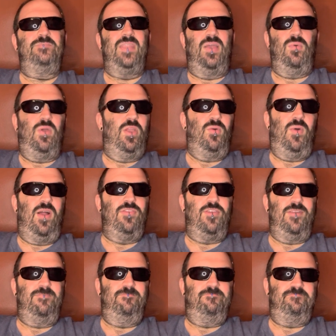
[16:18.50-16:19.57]
you can watch
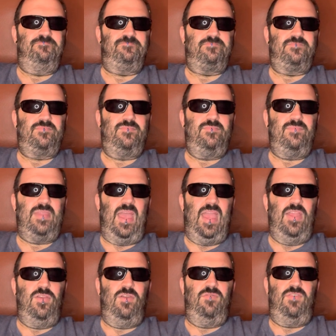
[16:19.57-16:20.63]
it.
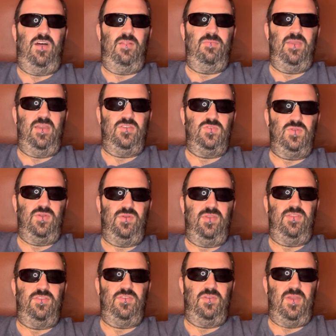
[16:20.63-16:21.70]
And you can follow me on Twitter or
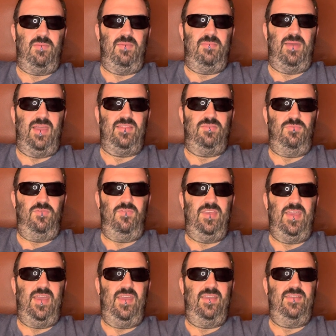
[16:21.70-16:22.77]
Instagram at
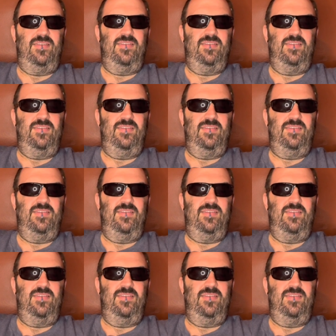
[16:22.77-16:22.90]
macthemovieguy.